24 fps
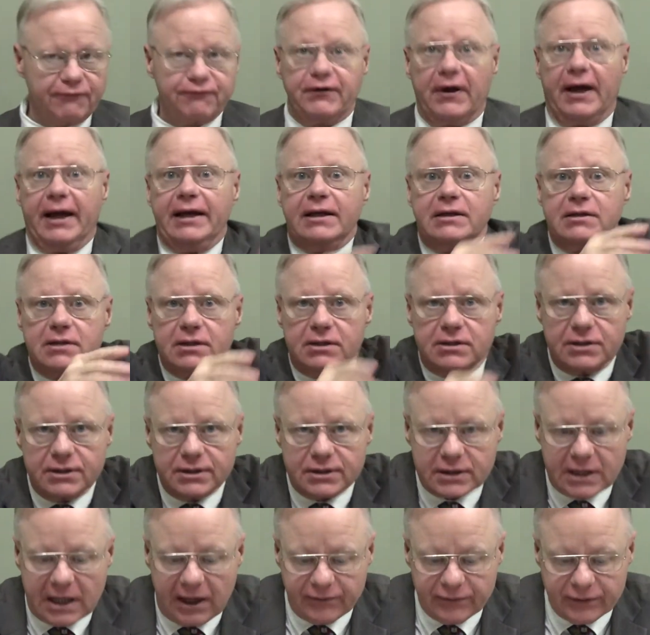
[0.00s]
Find and
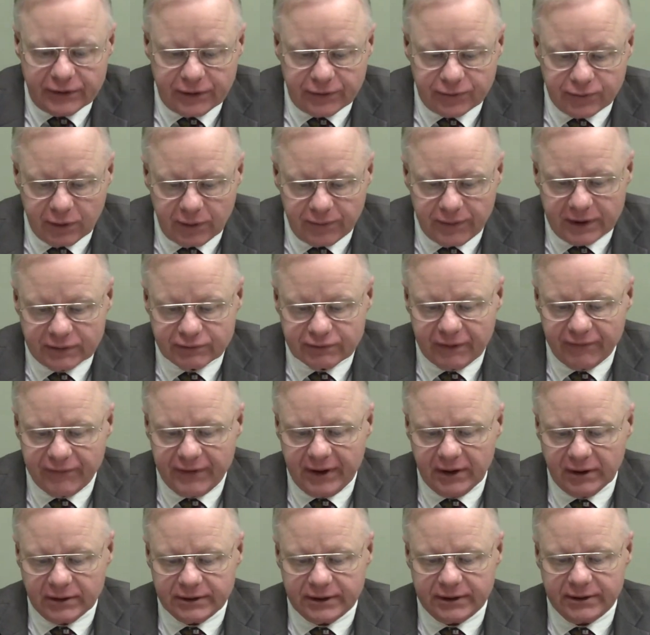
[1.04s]
discover the truth. He's
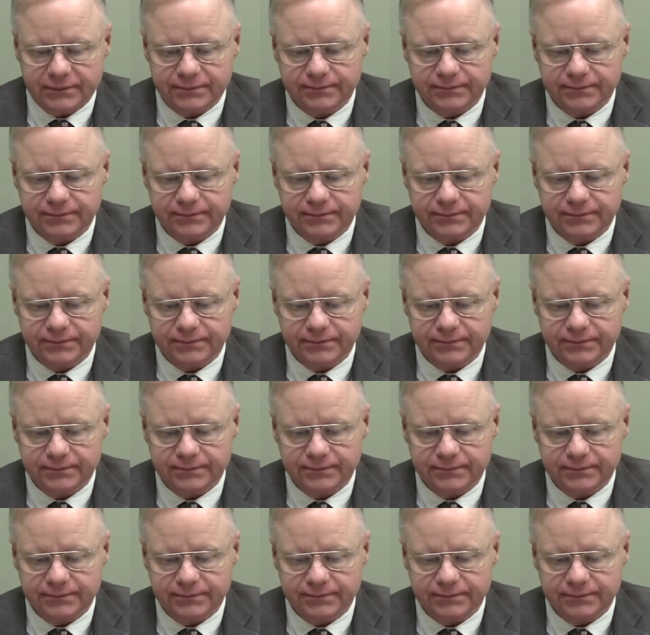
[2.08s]
revealed it.